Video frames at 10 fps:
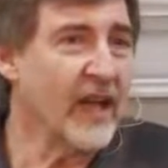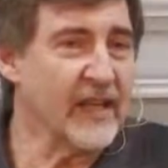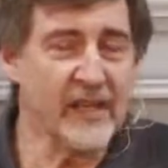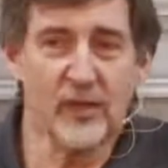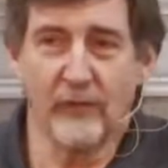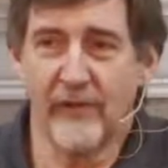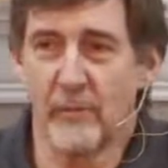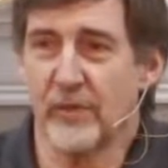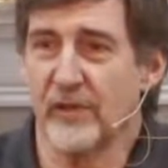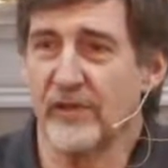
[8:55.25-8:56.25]
in
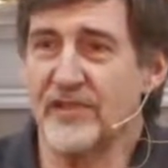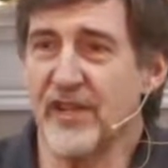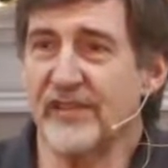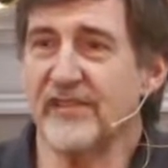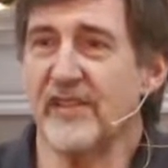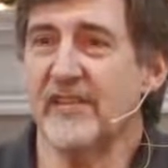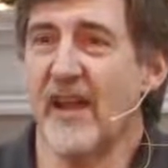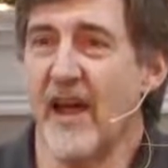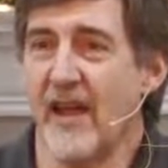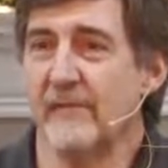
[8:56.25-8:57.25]
November, just in
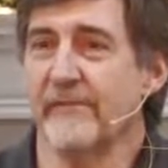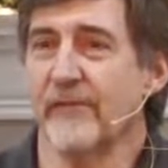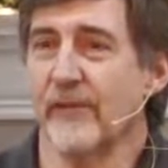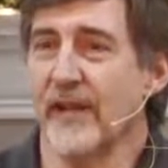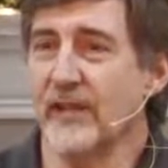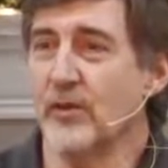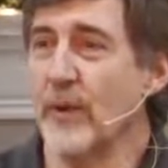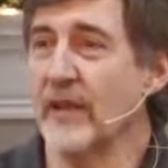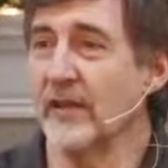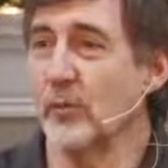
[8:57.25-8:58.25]
time for a New
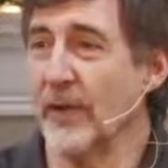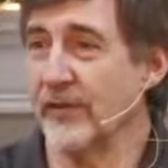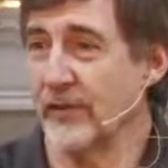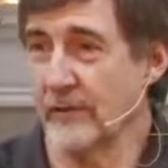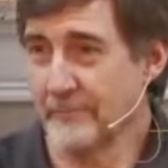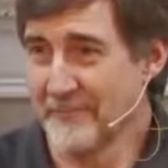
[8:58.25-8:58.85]
England winter.